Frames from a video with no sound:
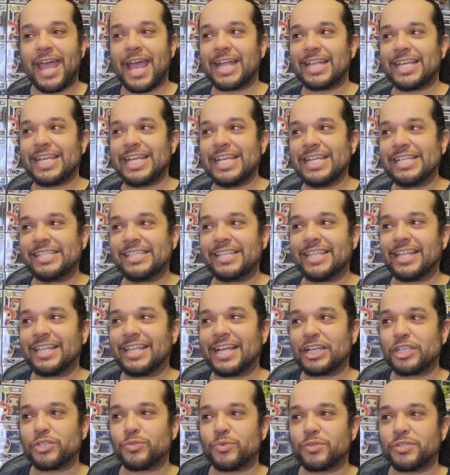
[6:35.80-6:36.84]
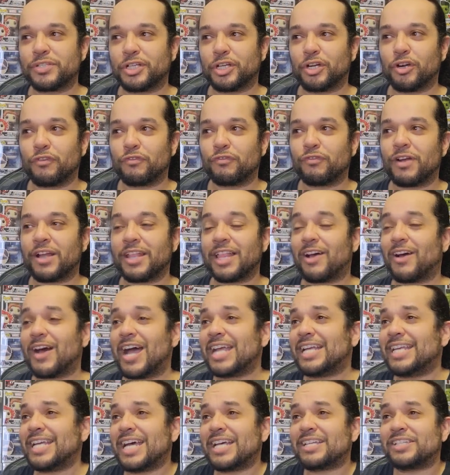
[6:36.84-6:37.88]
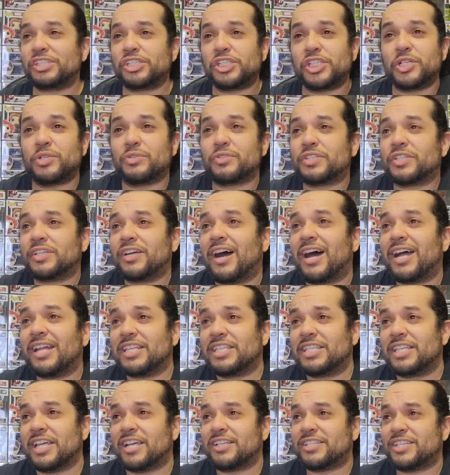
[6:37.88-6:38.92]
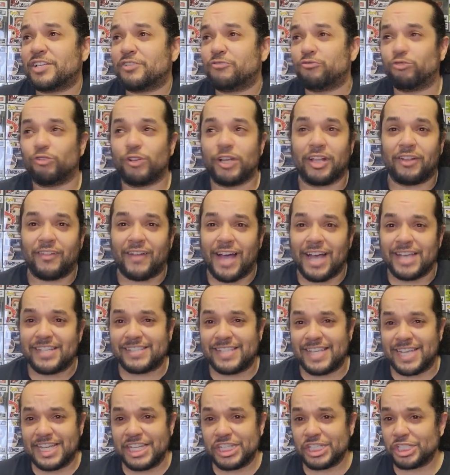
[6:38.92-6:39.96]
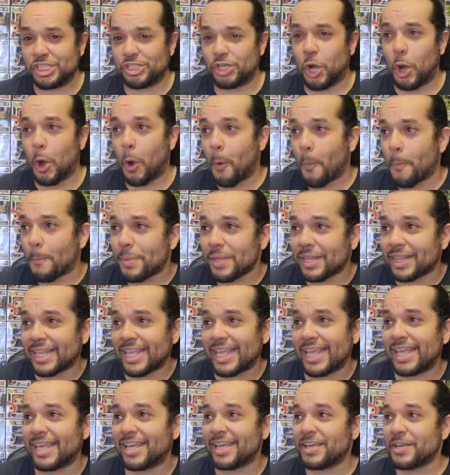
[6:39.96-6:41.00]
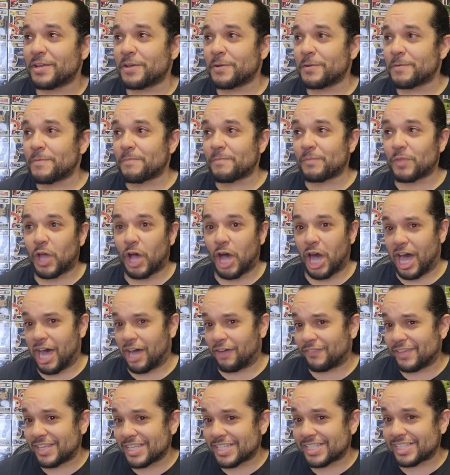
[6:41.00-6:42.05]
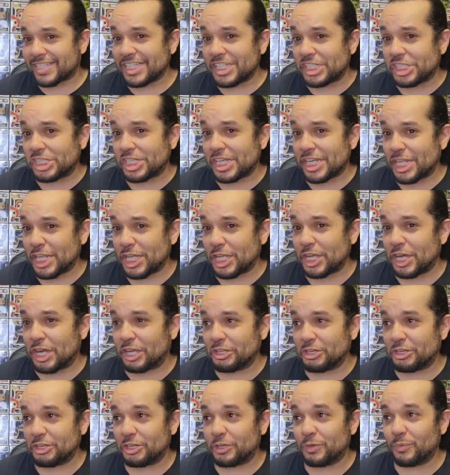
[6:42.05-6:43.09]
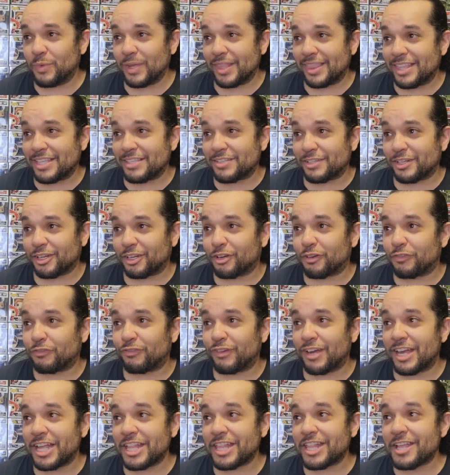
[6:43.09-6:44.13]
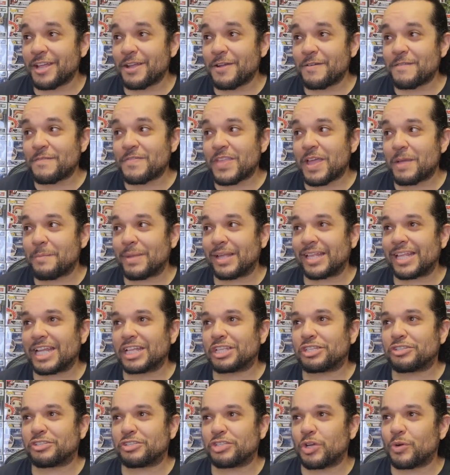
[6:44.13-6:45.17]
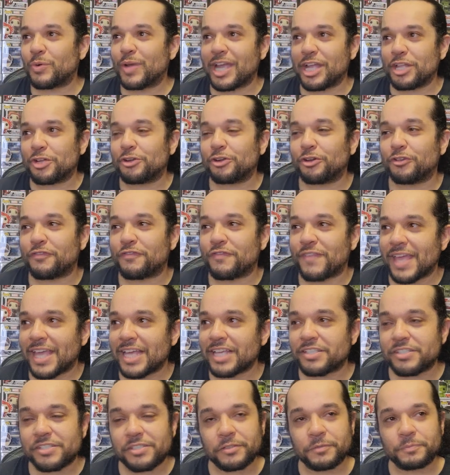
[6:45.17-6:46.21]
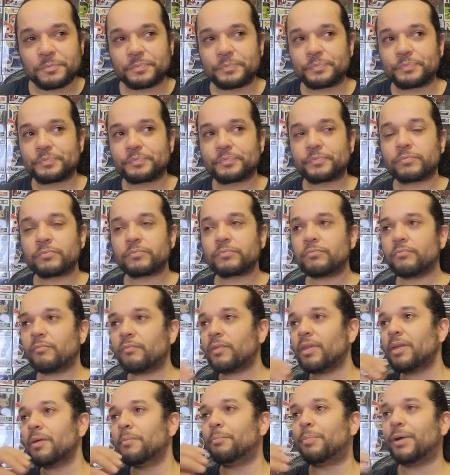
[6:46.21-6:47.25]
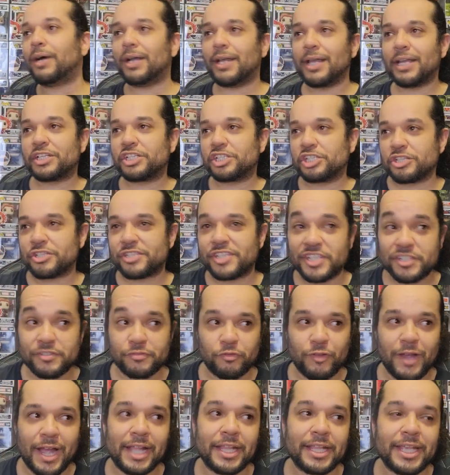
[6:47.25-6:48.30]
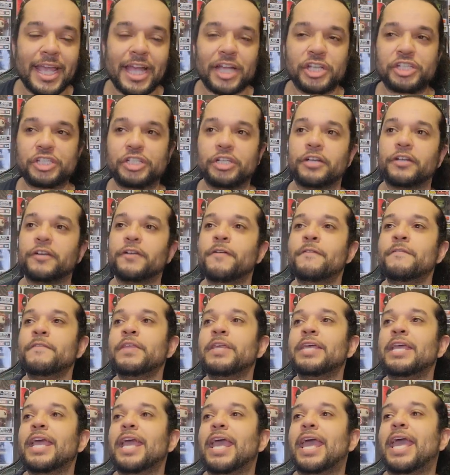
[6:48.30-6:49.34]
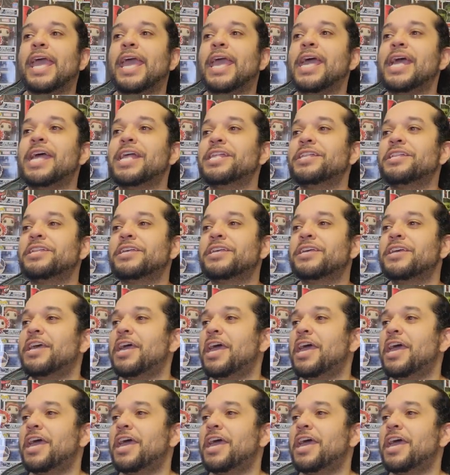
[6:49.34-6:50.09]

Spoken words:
and he's sitting next to his girlfriend. Now, I guess Jill Scott doesn't realize that he's openly, obviously cheating on her with this girlfriend. I mean, it's so in her face, but it's just his friend. Yeah, sure. And